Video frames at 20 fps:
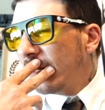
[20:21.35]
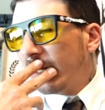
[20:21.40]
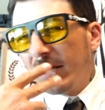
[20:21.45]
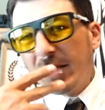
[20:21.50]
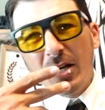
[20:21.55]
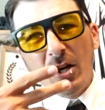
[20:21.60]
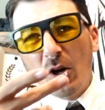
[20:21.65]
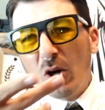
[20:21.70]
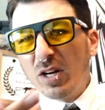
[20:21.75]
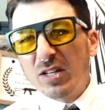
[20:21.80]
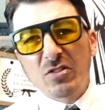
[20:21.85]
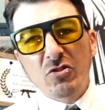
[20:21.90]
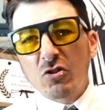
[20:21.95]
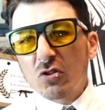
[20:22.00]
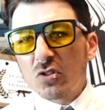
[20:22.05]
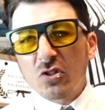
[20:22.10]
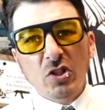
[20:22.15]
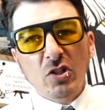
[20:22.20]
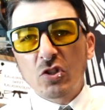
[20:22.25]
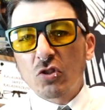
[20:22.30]
you know, it's
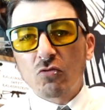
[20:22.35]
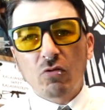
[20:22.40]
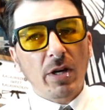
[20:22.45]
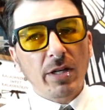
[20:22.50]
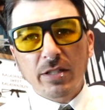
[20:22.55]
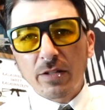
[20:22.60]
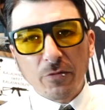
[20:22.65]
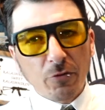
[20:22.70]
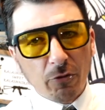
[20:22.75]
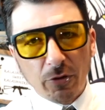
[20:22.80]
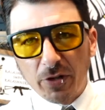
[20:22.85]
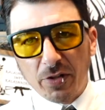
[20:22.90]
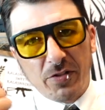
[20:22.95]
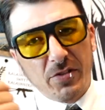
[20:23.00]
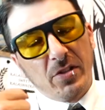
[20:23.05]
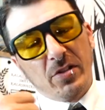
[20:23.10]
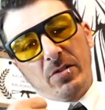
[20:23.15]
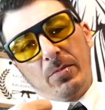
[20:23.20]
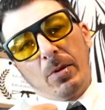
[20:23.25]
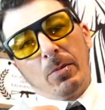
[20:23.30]
just constructive
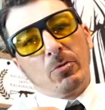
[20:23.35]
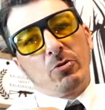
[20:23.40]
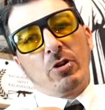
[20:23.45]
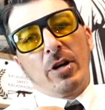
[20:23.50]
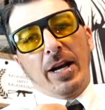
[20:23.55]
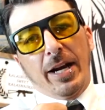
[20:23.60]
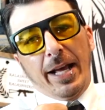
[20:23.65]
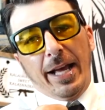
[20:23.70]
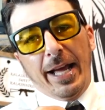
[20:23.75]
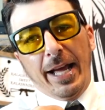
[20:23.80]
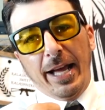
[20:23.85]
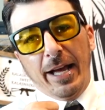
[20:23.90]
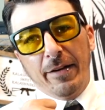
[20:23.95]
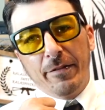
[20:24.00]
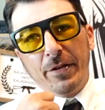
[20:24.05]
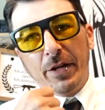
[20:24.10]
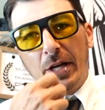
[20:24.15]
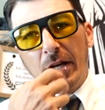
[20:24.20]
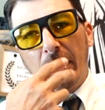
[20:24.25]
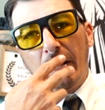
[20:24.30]
criticism I'm trying to have,
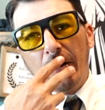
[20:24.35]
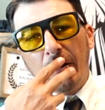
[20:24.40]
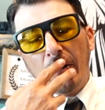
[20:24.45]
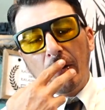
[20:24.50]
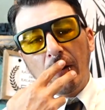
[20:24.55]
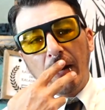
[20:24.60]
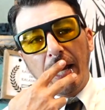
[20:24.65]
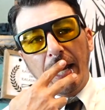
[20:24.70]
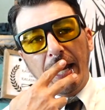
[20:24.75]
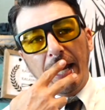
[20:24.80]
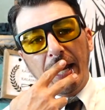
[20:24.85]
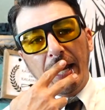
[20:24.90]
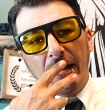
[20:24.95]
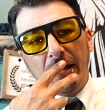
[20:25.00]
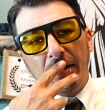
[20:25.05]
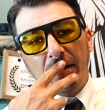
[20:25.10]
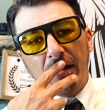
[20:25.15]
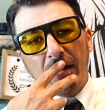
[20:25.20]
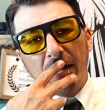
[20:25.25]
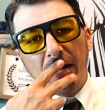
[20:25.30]
you know,
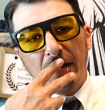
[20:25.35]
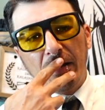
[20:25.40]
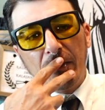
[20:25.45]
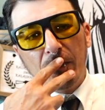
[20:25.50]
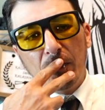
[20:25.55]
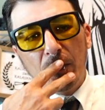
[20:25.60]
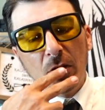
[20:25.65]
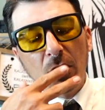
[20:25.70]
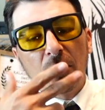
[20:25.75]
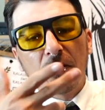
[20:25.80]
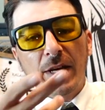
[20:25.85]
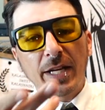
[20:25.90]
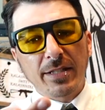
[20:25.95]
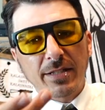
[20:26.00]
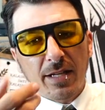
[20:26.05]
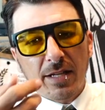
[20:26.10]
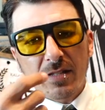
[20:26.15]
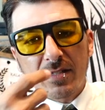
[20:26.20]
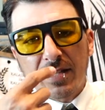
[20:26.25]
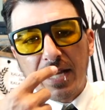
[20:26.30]
and uh, you know that
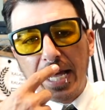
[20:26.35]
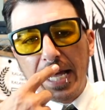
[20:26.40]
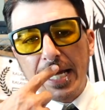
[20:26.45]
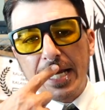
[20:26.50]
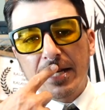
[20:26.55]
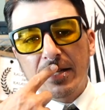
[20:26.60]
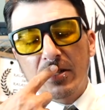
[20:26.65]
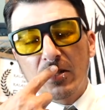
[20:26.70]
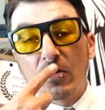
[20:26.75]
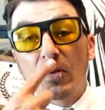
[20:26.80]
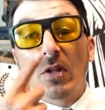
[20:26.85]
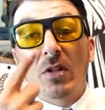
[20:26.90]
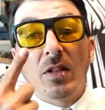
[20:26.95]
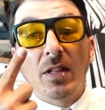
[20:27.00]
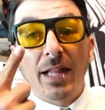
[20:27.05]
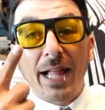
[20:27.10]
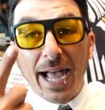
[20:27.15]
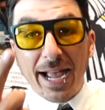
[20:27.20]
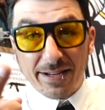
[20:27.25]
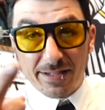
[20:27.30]
does tie into the
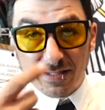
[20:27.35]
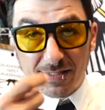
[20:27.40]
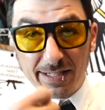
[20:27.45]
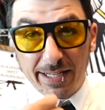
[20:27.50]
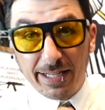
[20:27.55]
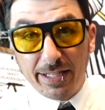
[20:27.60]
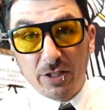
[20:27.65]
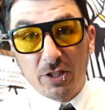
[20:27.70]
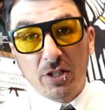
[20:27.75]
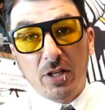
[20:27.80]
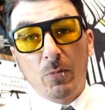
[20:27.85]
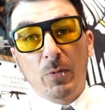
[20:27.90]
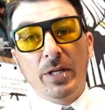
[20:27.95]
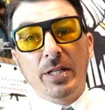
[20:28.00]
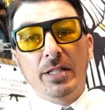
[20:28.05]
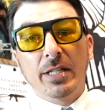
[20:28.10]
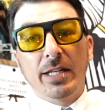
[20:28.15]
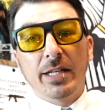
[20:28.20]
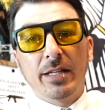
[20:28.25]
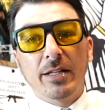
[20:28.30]
last stage that we
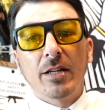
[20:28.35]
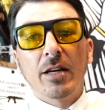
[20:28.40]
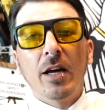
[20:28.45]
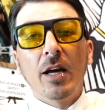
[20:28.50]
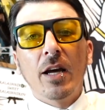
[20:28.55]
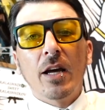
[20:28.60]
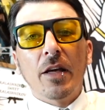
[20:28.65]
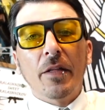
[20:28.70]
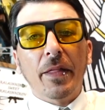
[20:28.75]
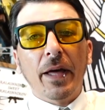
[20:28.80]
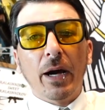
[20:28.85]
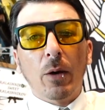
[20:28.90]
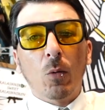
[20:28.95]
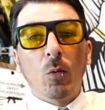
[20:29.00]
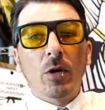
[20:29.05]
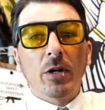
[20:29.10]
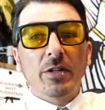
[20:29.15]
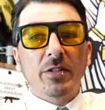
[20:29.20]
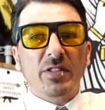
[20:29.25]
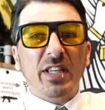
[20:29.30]
did. That
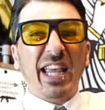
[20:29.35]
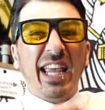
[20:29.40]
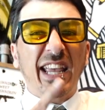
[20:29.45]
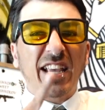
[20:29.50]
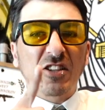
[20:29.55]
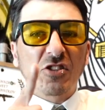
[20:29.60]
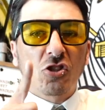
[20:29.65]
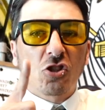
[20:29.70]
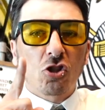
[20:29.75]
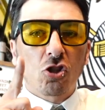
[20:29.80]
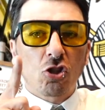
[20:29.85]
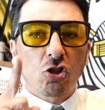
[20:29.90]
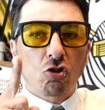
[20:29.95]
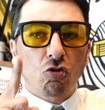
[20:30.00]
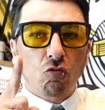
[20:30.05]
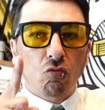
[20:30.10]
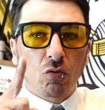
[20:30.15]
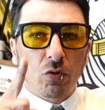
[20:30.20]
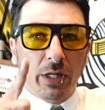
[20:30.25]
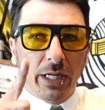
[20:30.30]
was
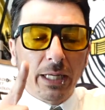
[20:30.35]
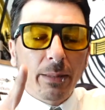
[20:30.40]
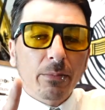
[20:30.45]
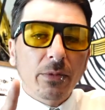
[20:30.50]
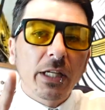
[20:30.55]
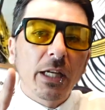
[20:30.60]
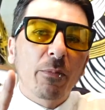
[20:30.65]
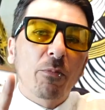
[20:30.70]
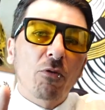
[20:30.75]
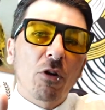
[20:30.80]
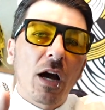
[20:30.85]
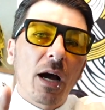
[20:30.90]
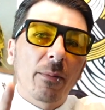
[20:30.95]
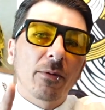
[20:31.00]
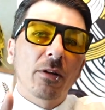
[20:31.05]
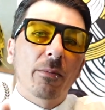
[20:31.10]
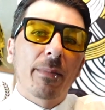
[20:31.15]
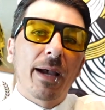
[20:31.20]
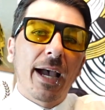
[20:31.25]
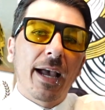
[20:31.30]
extremely
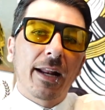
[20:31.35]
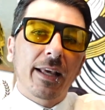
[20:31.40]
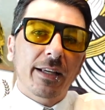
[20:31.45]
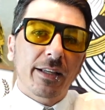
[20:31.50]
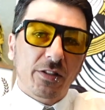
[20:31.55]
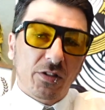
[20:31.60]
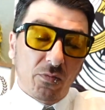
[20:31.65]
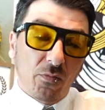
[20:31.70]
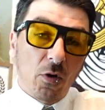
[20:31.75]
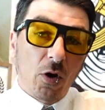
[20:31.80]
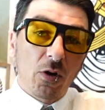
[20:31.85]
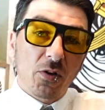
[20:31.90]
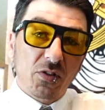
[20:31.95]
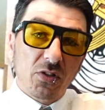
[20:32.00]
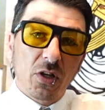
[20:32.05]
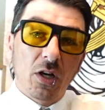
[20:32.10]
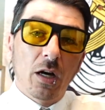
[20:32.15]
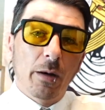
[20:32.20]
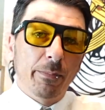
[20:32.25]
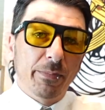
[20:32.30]
problematic as far as
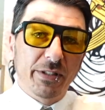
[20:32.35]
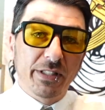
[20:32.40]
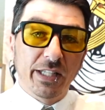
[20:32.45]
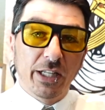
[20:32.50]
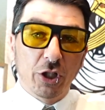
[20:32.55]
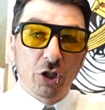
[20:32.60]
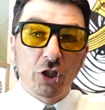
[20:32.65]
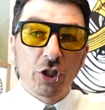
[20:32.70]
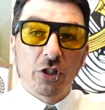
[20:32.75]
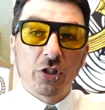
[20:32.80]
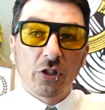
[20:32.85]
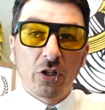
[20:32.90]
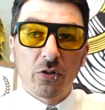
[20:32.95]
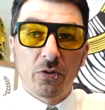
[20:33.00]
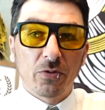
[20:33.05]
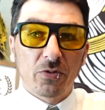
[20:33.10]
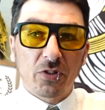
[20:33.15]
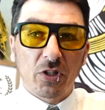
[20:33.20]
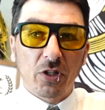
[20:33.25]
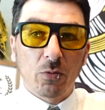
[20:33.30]
competition
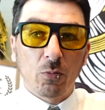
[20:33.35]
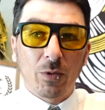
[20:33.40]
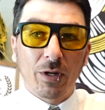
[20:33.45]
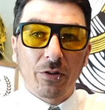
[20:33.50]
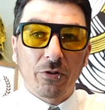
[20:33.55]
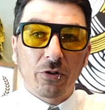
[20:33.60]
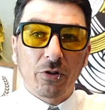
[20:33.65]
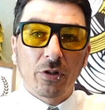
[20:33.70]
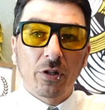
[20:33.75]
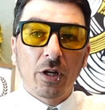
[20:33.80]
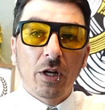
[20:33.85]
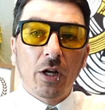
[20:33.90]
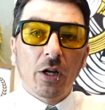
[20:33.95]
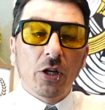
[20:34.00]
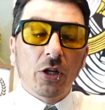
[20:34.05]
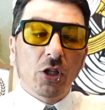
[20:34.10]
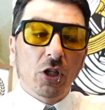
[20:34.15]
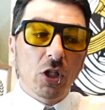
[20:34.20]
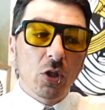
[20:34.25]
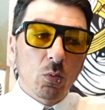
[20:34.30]
goes on whether
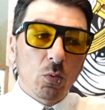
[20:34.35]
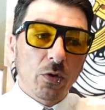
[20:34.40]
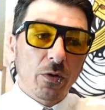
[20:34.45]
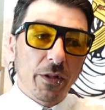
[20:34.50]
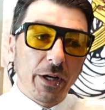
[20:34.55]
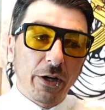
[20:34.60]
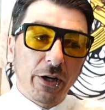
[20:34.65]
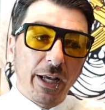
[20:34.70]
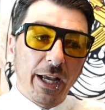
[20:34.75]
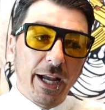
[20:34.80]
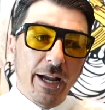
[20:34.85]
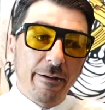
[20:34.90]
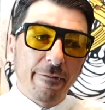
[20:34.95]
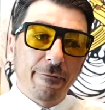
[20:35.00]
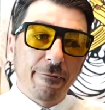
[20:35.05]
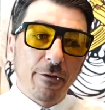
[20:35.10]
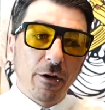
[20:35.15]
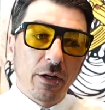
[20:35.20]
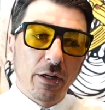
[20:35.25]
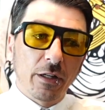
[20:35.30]
you were there to have
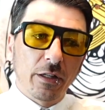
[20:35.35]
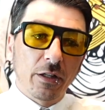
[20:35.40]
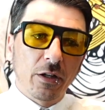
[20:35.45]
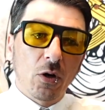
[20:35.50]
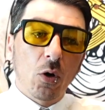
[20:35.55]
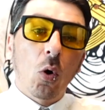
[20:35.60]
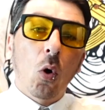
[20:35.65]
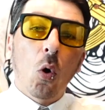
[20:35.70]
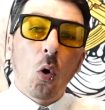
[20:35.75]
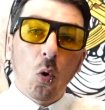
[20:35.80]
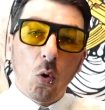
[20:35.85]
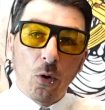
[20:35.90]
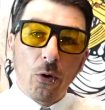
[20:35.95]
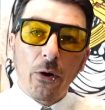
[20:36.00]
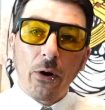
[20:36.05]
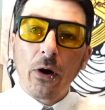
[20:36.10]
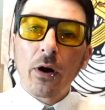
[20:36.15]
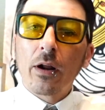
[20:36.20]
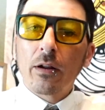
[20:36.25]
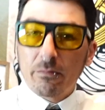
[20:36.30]
fun
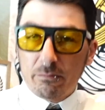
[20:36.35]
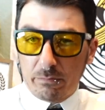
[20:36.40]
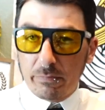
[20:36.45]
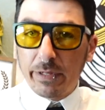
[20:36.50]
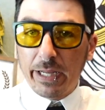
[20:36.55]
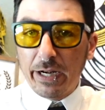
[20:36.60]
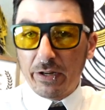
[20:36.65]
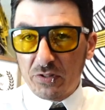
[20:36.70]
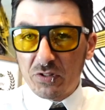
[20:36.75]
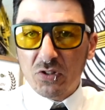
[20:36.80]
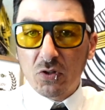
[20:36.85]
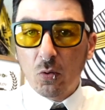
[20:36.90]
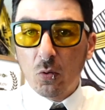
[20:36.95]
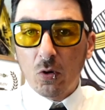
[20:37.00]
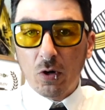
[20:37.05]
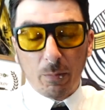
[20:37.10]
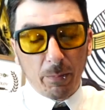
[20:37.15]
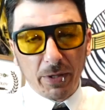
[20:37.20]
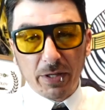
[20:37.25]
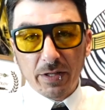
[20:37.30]
or get a
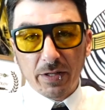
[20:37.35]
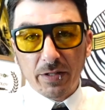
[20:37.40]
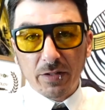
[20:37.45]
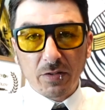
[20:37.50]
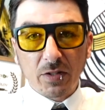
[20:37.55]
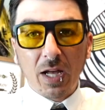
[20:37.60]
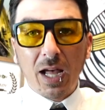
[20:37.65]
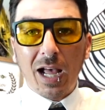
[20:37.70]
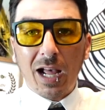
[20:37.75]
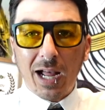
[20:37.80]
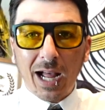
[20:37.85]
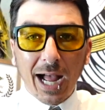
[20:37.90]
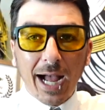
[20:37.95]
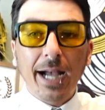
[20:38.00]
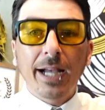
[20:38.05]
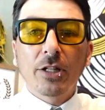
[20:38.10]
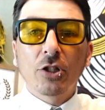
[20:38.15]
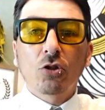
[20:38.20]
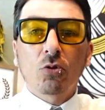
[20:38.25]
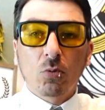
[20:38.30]
score because
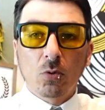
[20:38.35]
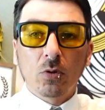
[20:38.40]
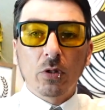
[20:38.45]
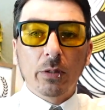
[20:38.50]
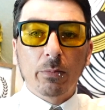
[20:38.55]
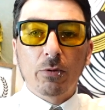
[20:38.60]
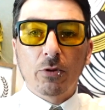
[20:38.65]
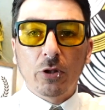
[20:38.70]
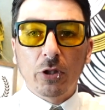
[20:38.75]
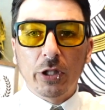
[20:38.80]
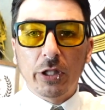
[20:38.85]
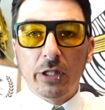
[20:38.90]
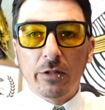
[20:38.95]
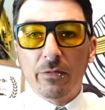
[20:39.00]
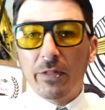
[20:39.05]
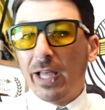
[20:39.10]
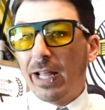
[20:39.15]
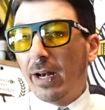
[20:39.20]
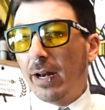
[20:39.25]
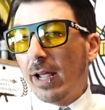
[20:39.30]
I truly believe
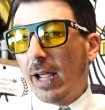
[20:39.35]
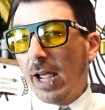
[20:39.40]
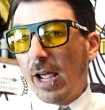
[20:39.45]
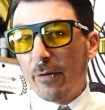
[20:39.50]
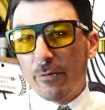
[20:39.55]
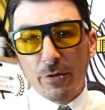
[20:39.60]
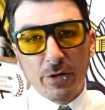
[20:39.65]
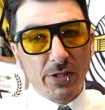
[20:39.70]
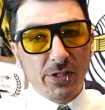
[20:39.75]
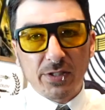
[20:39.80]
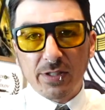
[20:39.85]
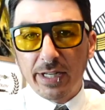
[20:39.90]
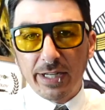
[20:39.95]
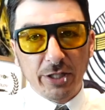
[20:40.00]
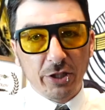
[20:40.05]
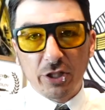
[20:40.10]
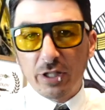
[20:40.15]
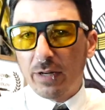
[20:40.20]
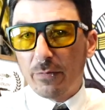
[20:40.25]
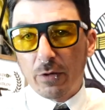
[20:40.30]
that every
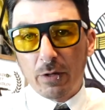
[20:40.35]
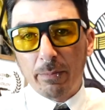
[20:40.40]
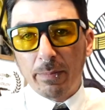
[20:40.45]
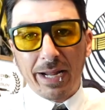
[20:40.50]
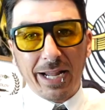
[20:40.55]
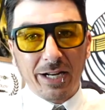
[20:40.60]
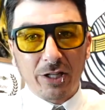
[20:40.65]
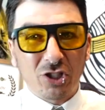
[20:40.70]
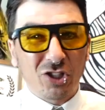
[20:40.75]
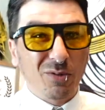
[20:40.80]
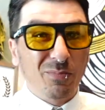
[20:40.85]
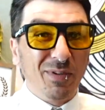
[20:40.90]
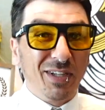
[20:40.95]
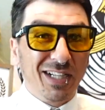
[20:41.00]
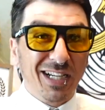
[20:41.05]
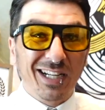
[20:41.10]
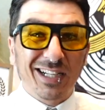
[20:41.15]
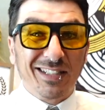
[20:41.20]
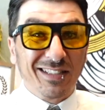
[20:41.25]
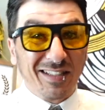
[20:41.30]
stage at every match should be
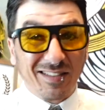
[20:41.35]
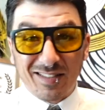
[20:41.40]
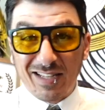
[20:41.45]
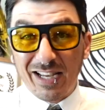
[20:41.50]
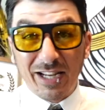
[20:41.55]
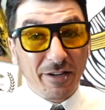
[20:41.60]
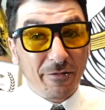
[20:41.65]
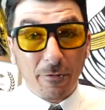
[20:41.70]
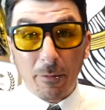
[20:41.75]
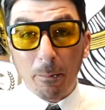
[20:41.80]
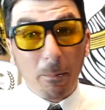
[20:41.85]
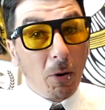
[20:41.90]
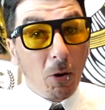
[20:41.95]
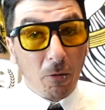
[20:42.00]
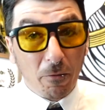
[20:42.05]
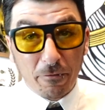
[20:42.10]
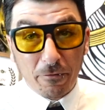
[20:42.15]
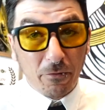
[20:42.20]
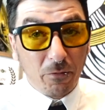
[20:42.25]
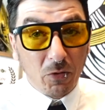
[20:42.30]
kind of designed for
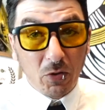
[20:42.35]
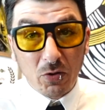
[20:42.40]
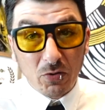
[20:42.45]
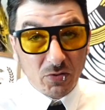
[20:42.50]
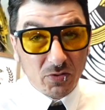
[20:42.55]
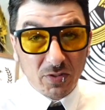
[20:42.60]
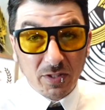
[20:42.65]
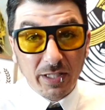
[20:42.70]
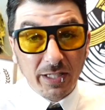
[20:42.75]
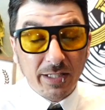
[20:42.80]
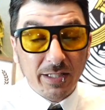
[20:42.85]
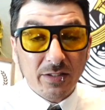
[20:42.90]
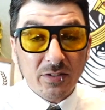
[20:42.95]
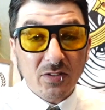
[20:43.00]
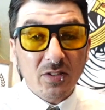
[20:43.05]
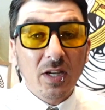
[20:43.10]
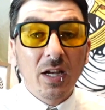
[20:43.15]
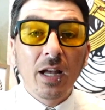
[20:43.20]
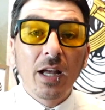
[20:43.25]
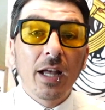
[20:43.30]
both of those
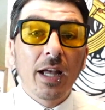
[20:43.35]
things.